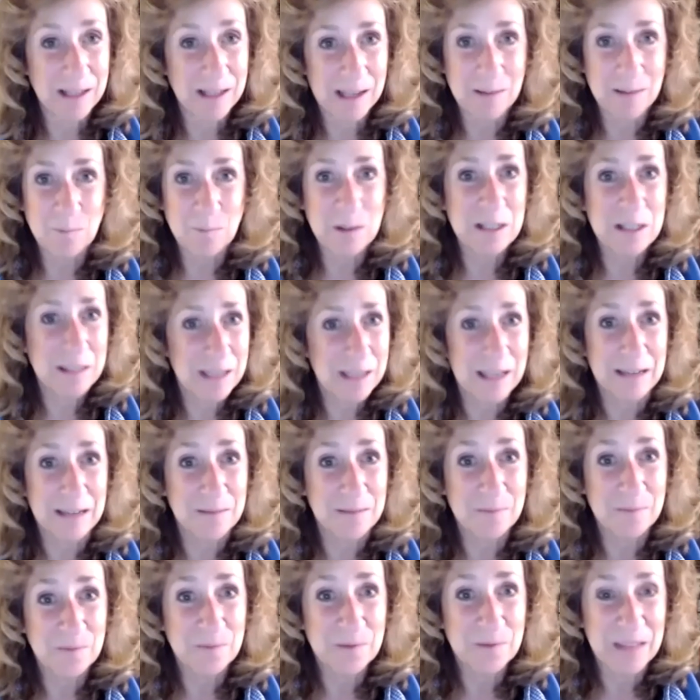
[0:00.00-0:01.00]
And we did.
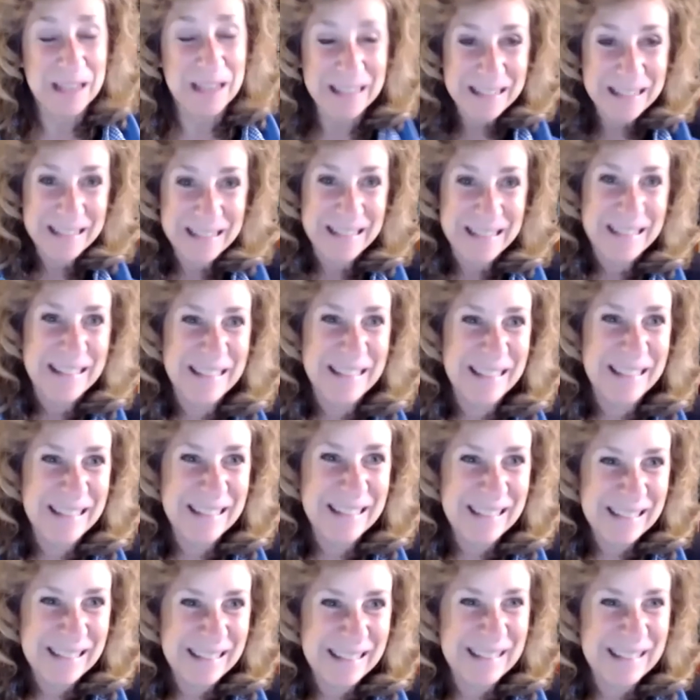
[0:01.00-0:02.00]
that